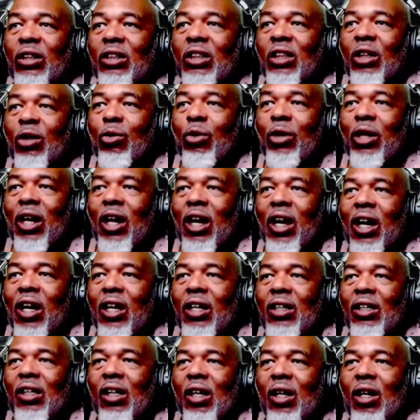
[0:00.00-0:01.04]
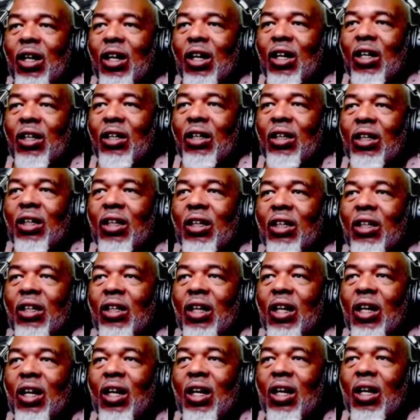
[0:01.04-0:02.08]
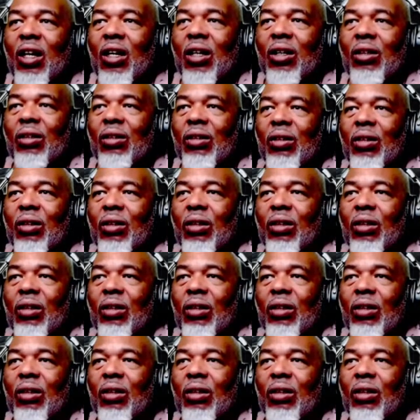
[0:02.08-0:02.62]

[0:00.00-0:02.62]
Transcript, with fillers: I see we had uh, uh,